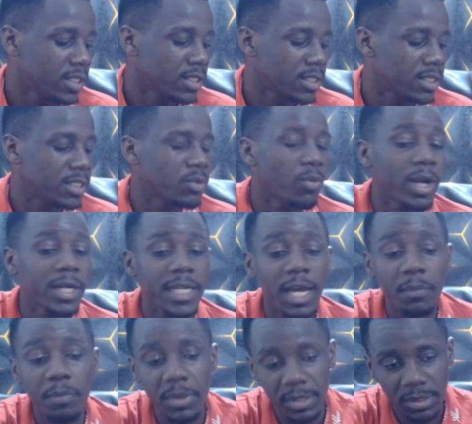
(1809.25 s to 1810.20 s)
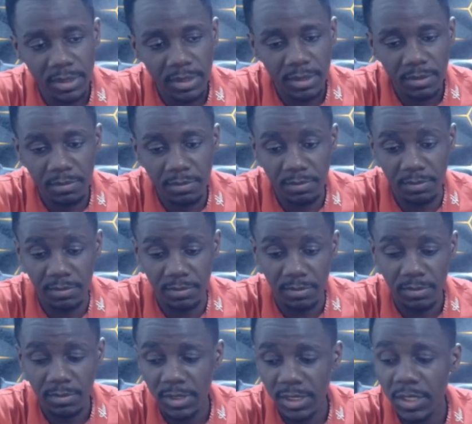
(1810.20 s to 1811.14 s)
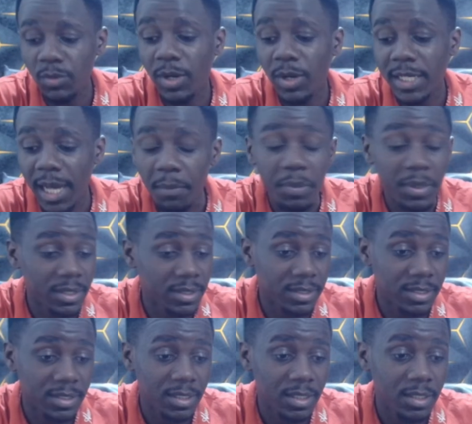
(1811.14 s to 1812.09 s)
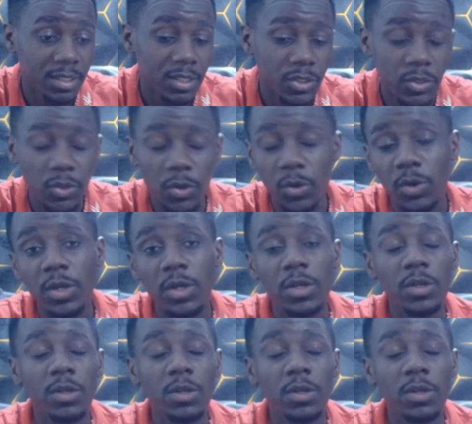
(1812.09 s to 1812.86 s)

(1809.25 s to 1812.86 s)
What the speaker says: see what happens. See what happens. So,